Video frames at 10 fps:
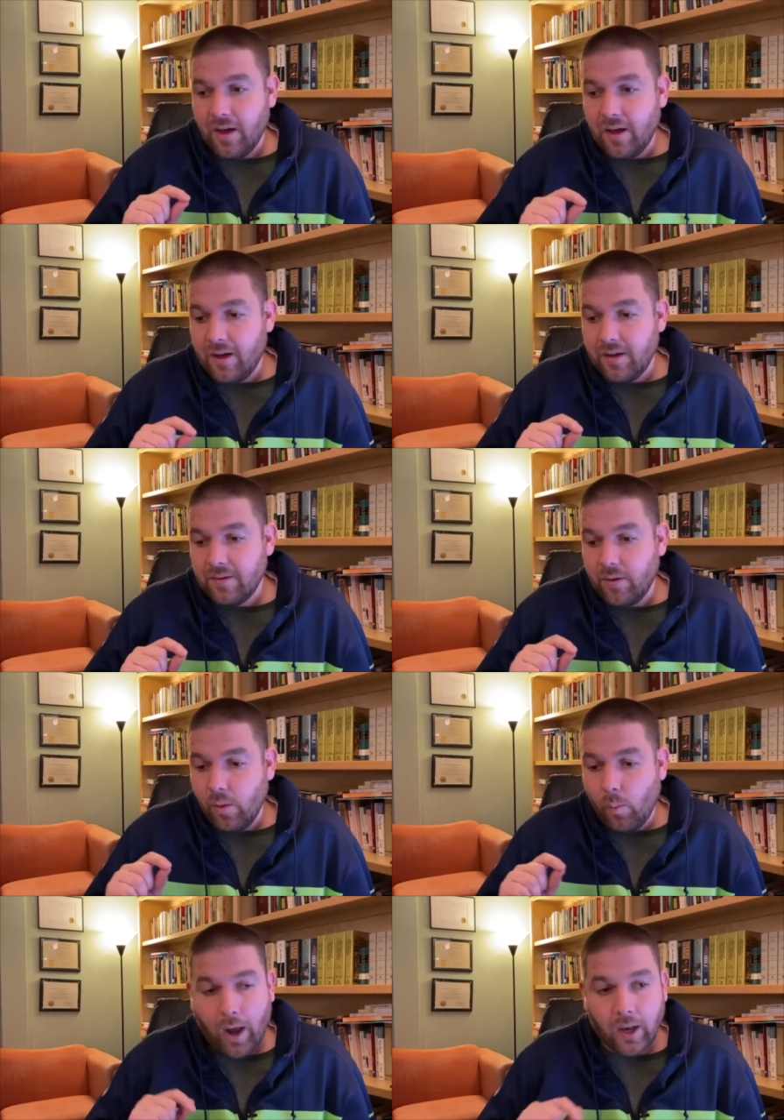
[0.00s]
uh,
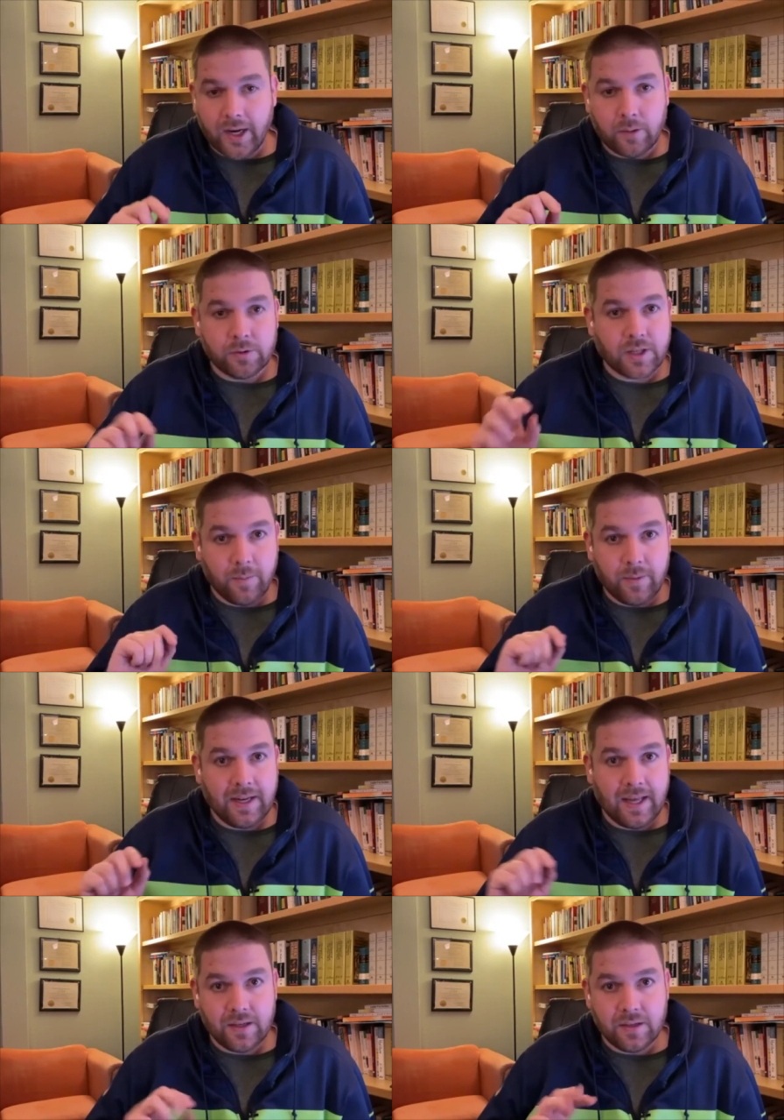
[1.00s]
wild animals
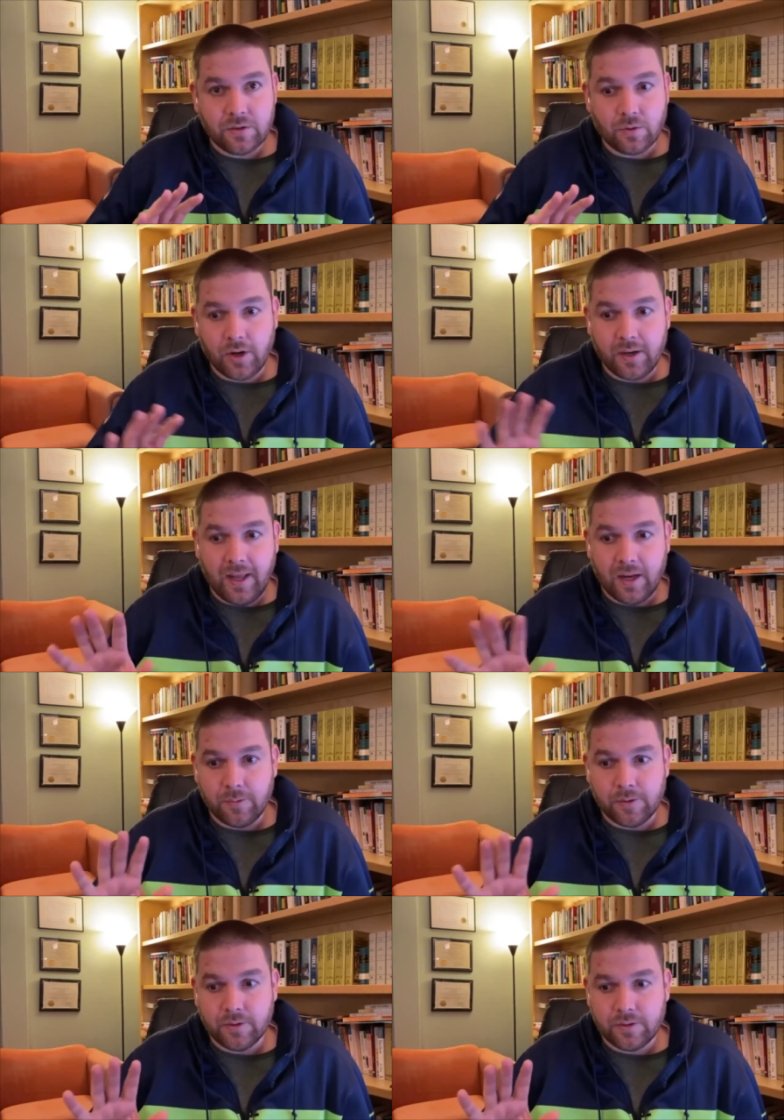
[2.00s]
coming and destroying
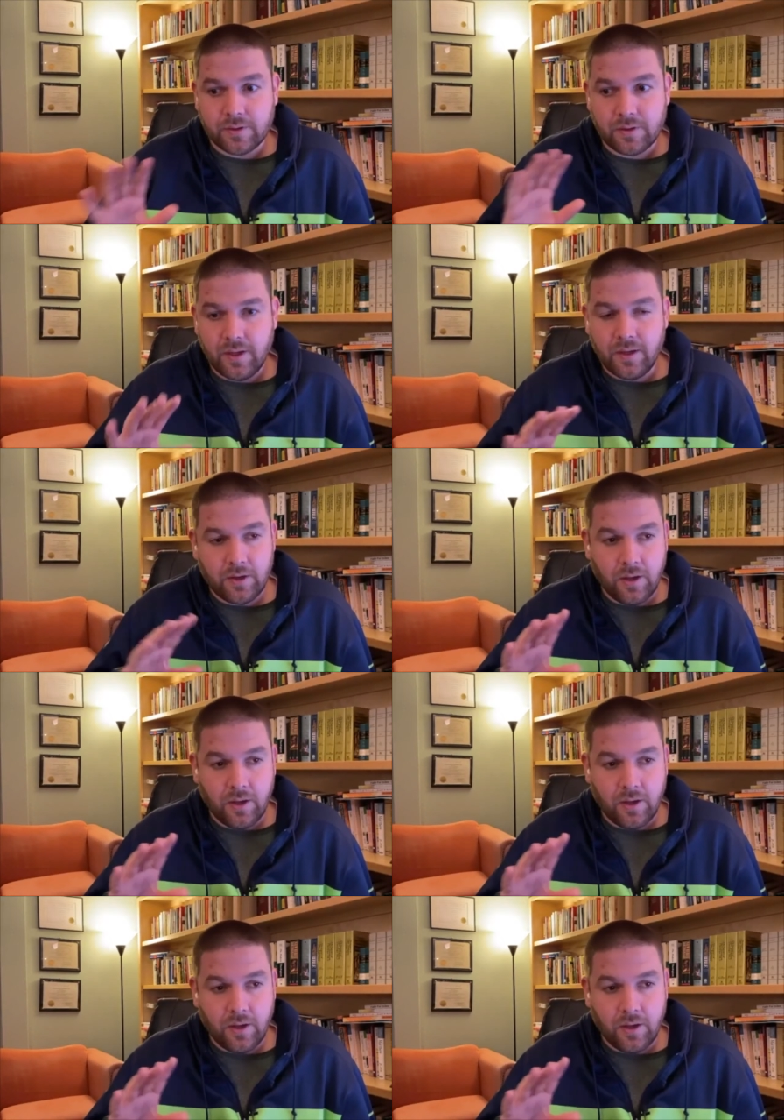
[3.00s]
animals in the